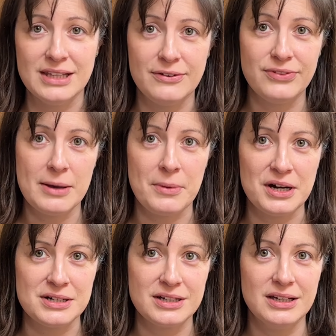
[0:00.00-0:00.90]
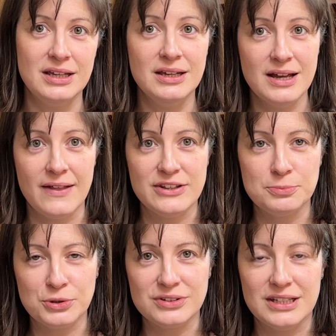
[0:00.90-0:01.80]
left their mark, and this
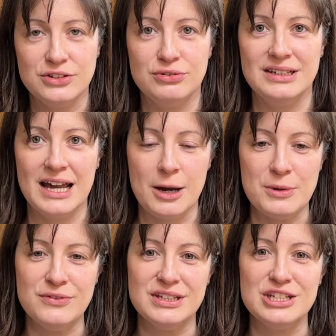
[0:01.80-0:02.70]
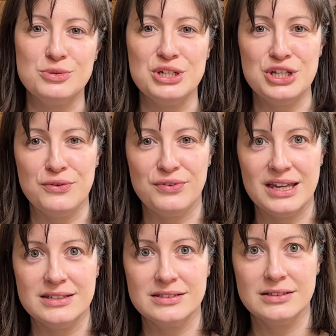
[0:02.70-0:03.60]
book's history now moves into a new
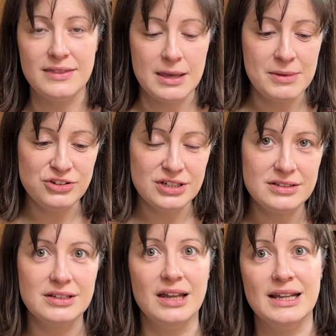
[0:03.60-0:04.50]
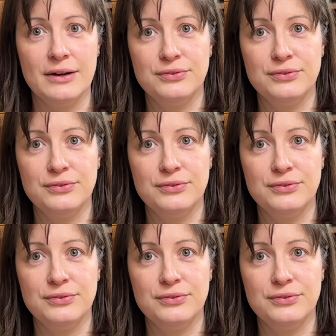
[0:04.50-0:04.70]
phase. The images are now